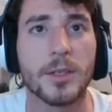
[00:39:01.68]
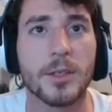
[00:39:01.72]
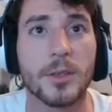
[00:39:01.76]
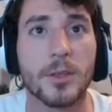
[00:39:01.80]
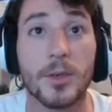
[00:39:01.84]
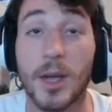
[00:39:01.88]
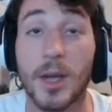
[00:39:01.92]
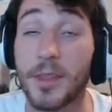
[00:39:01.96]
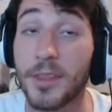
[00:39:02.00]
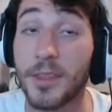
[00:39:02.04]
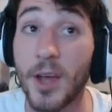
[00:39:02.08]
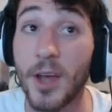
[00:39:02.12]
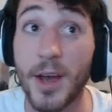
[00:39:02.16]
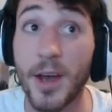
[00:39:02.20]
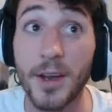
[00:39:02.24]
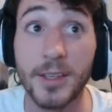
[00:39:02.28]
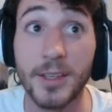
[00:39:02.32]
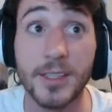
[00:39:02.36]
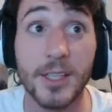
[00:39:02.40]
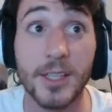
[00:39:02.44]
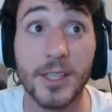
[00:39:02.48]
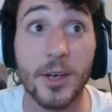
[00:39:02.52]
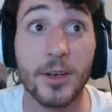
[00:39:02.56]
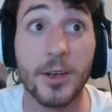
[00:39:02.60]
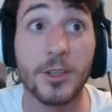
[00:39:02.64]
I thought I
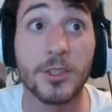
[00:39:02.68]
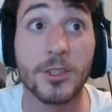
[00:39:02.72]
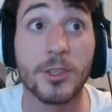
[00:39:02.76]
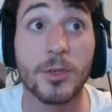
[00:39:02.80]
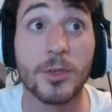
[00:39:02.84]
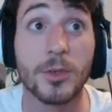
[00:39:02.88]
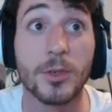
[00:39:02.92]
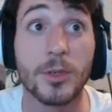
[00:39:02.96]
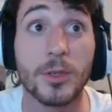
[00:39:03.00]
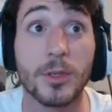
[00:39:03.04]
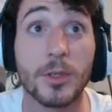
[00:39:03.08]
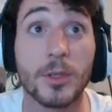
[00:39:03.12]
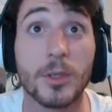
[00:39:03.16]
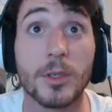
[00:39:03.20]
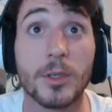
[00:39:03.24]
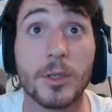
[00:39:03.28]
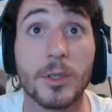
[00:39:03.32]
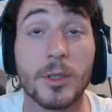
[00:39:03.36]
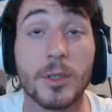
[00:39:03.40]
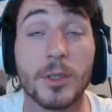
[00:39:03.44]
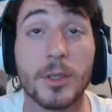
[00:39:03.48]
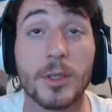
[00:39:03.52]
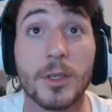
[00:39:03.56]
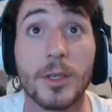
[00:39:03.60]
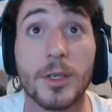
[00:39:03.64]
saw a dude.
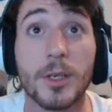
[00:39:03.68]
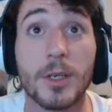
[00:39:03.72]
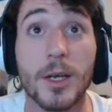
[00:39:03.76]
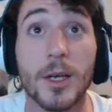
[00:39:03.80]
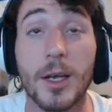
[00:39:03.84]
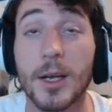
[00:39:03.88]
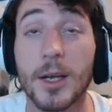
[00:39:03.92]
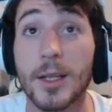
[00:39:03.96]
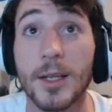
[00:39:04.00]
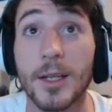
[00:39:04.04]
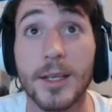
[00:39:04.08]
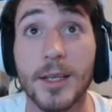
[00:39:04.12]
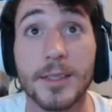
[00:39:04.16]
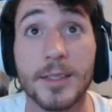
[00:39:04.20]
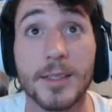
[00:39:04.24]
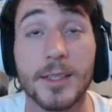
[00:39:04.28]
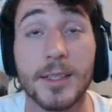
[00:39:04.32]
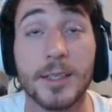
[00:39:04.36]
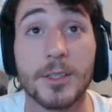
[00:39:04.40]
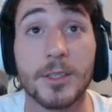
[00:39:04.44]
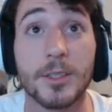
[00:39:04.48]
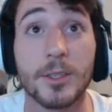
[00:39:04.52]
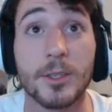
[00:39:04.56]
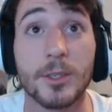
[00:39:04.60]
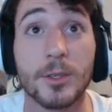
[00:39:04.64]
I don't like
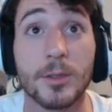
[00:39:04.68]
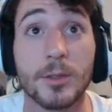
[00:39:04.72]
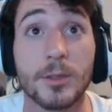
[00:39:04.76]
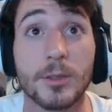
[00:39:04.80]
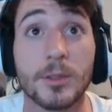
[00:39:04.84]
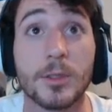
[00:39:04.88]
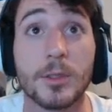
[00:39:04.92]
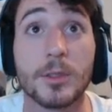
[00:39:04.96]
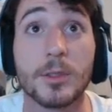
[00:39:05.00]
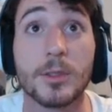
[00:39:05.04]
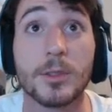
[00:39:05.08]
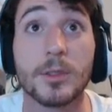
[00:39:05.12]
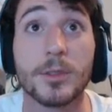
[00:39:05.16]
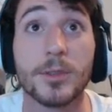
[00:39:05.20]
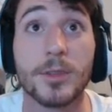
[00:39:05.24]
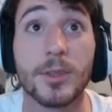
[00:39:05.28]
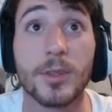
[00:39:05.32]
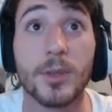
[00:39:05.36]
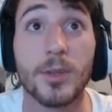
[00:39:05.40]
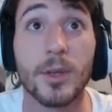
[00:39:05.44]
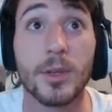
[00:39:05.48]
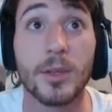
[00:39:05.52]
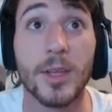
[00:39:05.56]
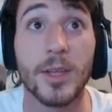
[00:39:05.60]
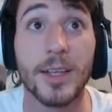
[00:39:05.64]
seeing dudes.
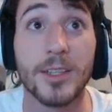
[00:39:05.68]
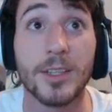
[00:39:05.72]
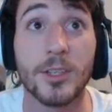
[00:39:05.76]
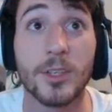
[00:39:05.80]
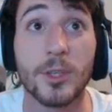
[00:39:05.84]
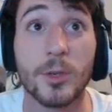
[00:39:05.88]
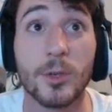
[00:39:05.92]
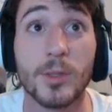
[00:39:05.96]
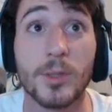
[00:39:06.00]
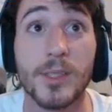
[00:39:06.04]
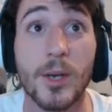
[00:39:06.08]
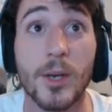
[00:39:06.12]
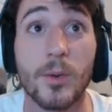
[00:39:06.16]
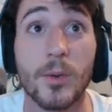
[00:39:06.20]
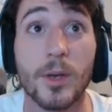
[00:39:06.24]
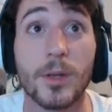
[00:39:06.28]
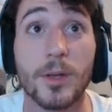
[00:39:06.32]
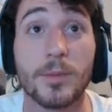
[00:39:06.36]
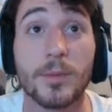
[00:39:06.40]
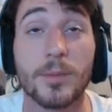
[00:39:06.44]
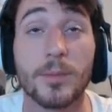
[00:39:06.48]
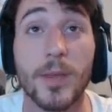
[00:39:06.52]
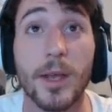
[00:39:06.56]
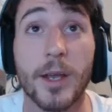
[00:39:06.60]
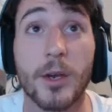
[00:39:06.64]
Like the dudes that want
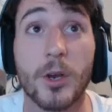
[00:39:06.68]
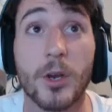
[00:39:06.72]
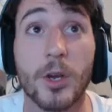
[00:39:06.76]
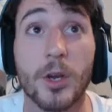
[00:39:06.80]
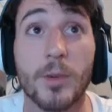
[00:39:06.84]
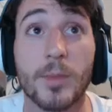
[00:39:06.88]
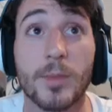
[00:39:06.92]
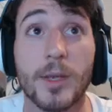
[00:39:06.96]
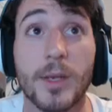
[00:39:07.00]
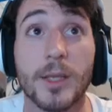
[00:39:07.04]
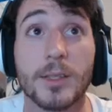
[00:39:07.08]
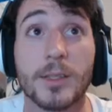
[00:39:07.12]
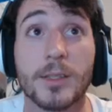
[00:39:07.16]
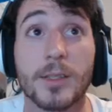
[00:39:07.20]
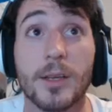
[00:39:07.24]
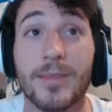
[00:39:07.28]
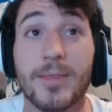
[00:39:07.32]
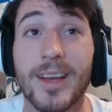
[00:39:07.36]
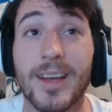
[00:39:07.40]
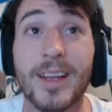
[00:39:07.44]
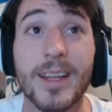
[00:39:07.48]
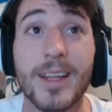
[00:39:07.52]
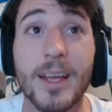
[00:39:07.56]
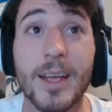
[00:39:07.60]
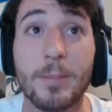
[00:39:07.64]
to like hurt me and stuff. I
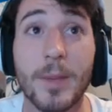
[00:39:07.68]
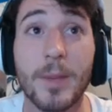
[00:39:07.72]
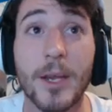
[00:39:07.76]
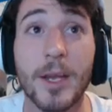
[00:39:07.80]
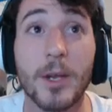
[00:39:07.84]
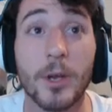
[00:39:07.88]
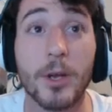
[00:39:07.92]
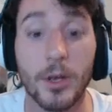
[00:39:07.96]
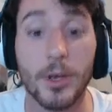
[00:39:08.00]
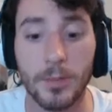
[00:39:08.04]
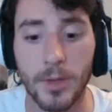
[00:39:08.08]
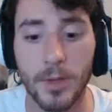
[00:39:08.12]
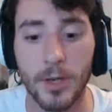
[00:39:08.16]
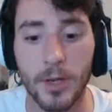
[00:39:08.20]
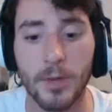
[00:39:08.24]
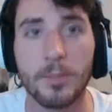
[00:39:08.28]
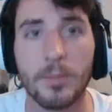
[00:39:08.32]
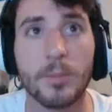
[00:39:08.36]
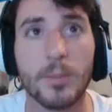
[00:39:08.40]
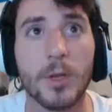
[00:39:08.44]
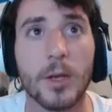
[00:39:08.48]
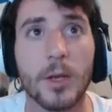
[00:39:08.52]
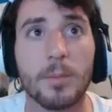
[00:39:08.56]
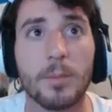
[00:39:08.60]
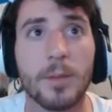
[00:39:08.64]
don't like being hurt.
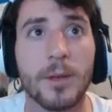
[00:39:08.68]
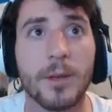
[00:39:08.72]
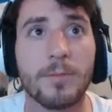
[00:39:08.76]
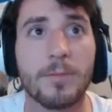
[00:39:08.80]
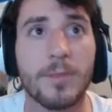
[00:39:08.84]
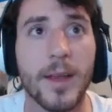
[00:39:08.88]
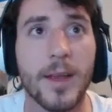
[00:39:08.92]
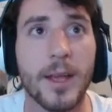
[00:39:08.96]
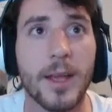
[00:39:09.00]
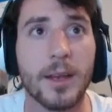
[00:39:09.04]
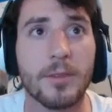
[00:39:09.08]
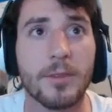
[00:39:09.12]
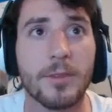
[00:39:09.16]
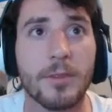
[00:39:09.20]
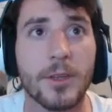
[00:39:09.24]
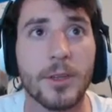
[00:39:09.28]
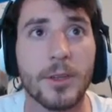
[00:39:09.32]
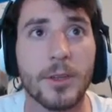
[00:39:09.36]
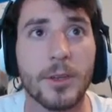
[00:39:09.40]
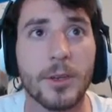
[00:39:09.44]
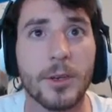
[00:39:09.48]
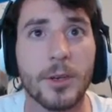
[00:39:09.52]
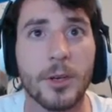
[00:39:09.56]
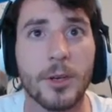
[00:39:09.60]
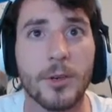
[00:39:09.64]
Not a big fan of
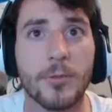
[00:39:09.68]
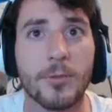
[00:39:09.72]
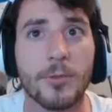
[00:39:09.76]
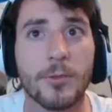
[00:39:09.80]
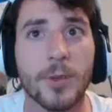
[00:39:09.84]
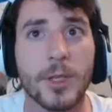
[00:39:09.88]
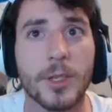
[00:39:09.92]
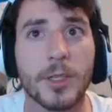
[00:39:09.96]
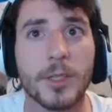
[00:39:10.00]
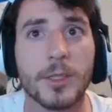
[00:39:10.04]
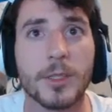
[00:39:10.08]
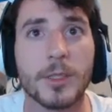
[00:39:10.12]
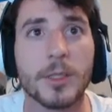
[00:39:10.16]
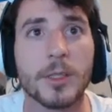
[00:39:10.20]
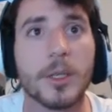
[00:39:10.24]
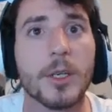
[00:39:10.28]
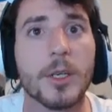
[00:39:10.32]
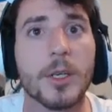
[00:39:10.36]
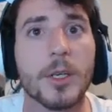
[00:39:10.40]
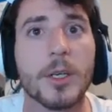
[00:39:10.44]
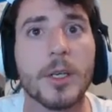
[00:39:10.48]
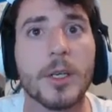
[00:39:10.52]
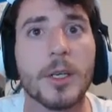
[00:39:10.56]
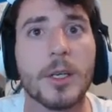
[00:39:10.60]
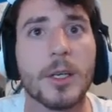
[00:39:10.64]
the hurtfulness.
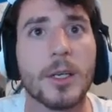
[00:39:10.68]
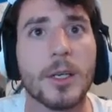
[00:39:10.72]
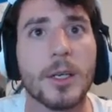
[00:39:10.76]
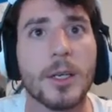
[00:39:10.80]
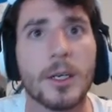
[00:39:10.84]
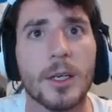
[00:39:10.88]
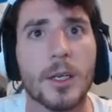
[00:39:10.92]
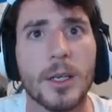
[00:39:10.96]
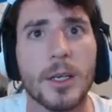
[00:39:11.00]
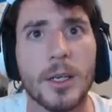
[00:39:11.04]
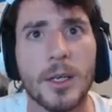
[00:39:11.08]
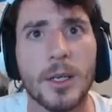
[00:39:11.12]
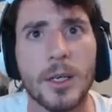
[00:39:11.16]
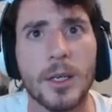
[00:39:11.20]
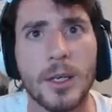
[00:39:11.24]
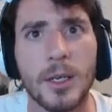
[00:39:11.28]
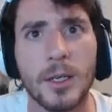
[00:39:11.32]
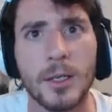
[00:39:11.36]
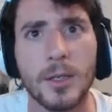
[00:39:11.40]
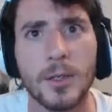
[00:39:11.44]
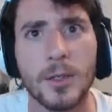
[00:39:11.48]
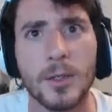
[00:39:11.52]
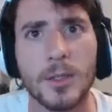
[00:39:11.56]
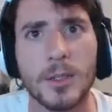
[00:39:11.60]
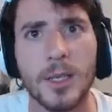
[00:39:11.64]

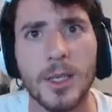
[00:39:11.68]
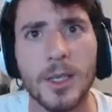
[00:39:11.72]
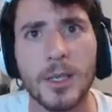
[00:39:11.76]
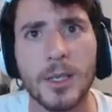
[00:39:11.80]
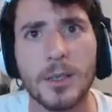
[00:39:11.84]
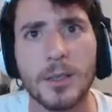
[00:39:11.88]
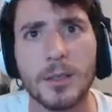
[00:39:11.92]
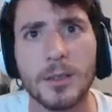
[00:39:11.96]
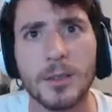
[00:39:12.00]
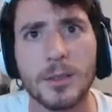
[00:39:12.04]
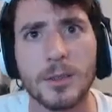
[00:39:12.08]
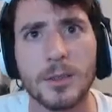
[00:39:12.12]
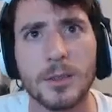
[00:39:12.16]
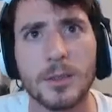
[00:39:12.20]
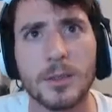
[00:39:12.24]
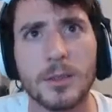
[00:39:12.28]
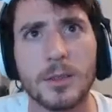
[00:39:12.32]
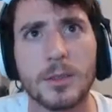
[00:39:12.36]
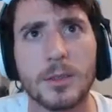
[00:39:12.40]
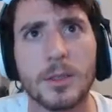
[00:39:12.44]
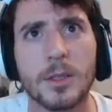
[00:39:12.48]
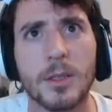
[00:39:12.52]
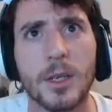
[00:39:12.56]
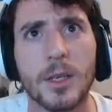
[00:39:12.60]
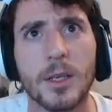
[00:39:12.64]
Is that...
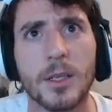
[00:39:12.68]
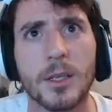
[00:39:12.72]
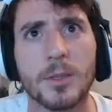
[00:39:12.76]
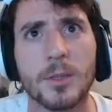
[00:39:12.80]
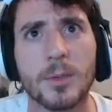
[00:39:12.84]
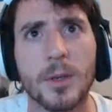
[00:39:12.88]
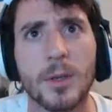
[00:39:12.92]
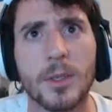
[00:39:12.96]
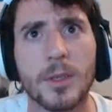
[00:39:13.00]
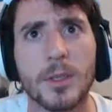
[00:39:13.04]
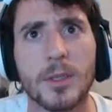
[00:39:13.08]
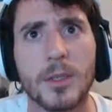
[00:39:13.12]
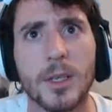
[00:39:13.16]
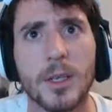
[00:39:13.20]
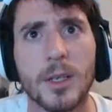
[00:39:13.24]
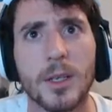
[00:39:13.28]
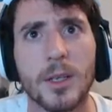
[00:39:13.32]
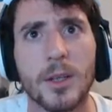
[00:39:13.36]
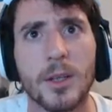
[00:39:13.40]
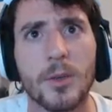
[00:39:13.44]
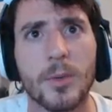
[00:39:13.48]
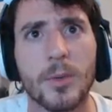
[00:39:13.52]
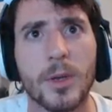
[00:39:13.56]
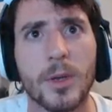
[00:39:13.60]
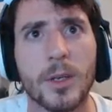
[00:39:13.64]
Okay, that's probably just like
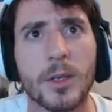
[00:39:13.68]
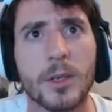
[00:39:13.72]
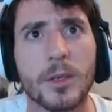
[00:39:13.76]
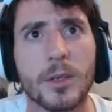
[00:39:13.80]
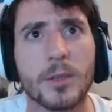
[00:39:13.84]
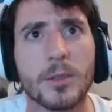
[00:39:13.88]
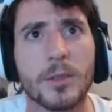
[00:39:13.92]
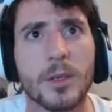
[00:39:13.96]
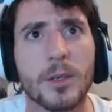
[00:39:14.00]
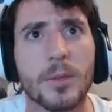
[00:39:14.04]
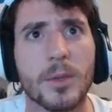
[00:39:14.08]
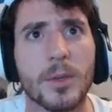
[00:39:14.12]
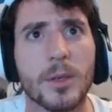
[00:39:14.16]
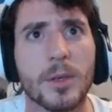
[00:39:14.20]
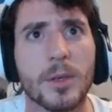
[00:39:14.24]
another way in or something.